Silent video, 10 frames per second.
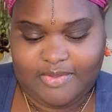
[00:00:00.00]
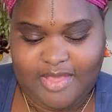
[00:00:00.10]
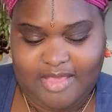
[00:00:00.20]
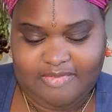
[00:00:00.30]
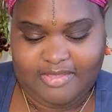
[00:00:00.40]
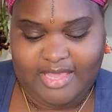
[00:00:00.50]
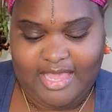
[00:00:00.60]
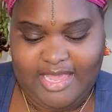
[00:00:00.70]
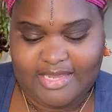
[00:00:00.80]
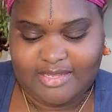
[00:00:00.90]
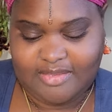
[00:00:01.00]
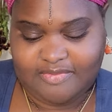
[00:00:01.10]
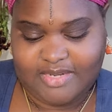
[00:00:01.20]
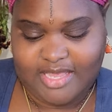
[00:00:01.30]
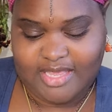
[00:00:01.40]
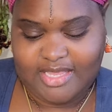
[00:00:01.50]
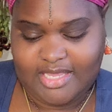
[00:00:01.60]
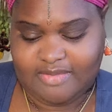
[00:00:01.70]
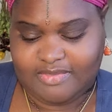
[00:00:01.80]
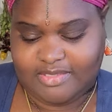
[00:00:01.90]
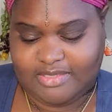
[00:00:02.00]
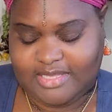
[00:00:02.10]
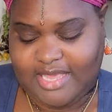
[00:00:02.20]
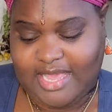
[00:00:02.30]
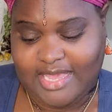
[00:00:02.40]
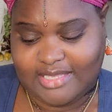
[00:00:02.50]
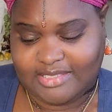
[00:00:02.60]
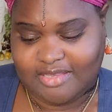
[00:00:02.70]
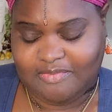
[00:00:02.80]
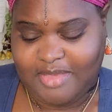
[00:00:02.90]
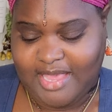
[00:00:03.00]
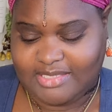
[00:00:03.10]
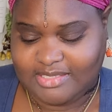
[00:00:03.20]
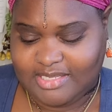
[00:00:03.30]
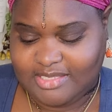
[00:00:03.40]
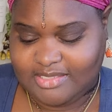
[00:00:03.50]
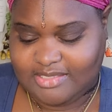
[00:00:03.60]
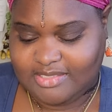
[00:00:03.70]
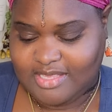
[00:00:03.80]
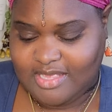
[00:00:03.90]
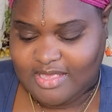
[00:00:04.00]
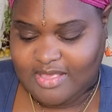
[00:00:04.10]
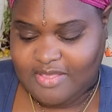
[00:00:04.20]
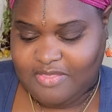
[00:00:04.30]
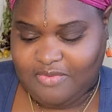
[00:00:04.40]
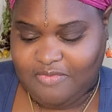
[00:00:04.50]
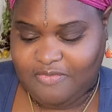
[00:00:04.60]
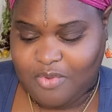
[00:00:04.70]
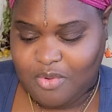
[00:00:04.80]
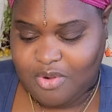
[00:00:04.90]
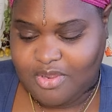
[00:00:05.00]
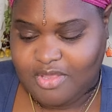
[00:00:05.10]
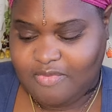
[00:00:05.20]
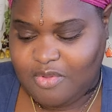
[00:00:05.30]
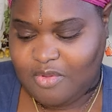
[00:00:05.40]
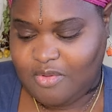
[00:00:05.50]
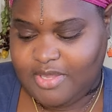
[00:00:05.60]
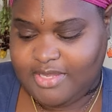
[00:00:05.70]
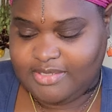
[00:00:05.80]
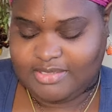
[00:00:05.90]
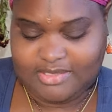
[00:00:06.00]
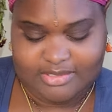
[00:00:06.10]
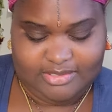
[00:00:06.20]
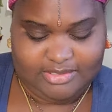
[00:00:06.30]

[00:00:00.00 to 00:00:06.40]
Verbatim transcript: You have the eight of knives, the eight of baskets, the four of coins,